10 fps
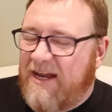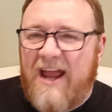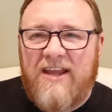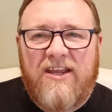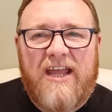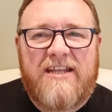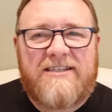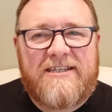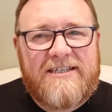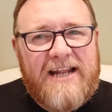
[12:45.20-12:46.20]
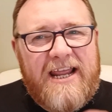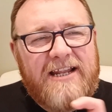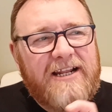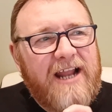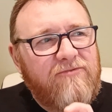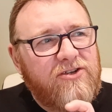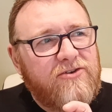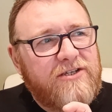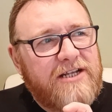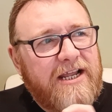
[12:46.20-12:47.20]
yeah, you're getting ever
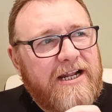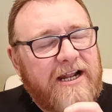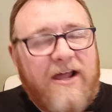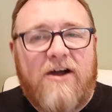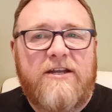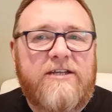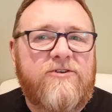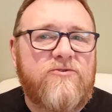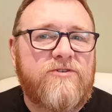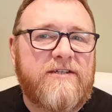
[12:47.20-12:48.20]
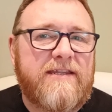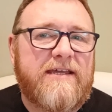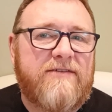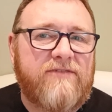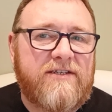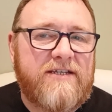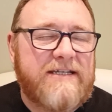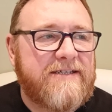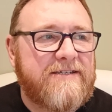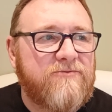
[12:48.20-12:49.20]
so slight little honey tones in the
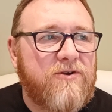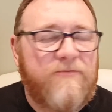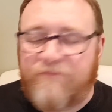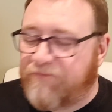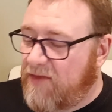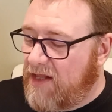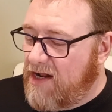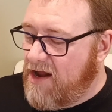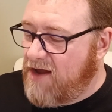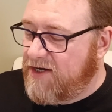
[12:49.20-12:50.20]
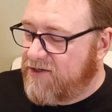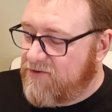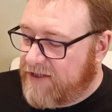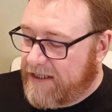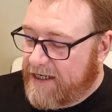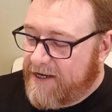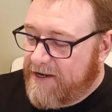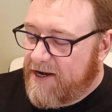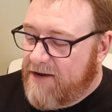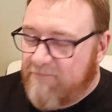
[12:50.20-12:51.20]
aftertaste as well. Little honey tones.
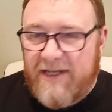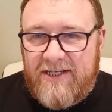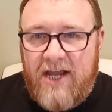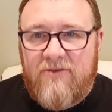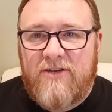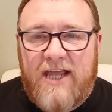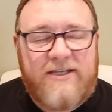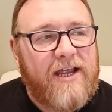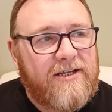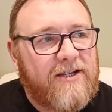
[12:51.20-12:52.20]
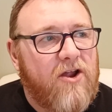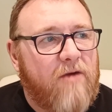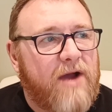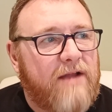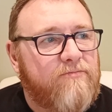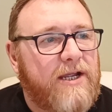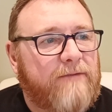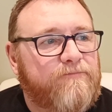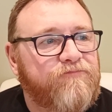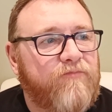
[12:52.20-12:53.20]
But in general, yeah, it's actually not a bad
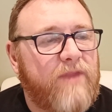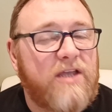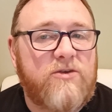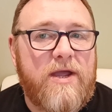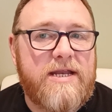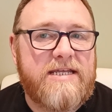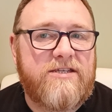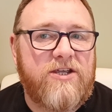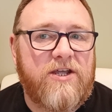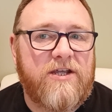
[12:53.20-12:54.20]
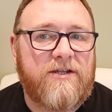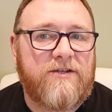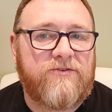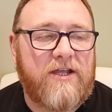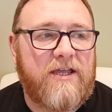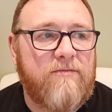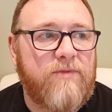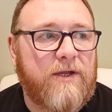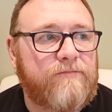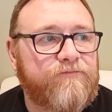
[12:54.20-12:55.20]
beer. It's quite an easy
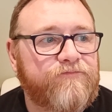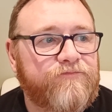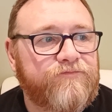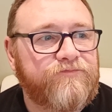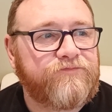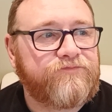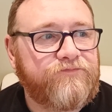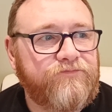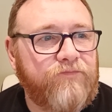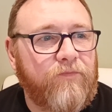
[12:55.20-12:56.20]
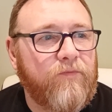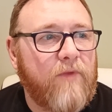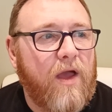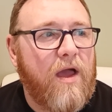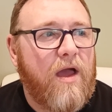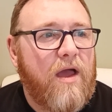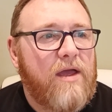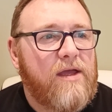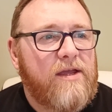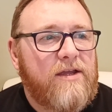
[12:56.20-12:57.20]
drinking beer.
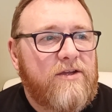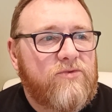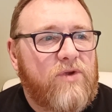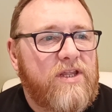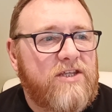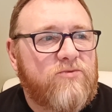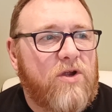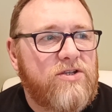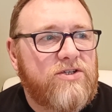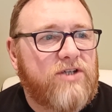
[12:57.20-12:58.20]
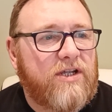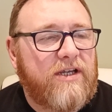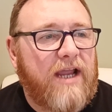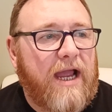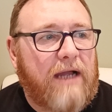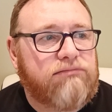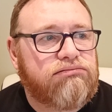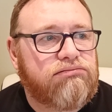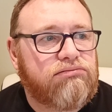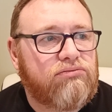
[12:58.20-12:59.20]
It's one of these ones that, yeah,
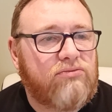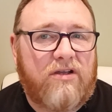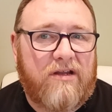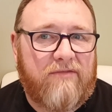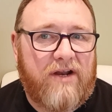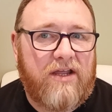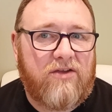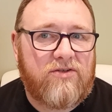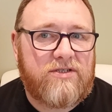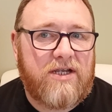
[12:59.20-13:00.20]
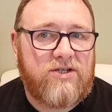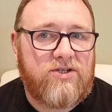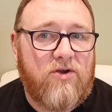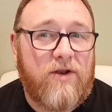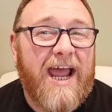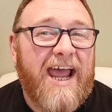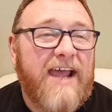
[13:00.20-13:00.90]
you could have a right good session on.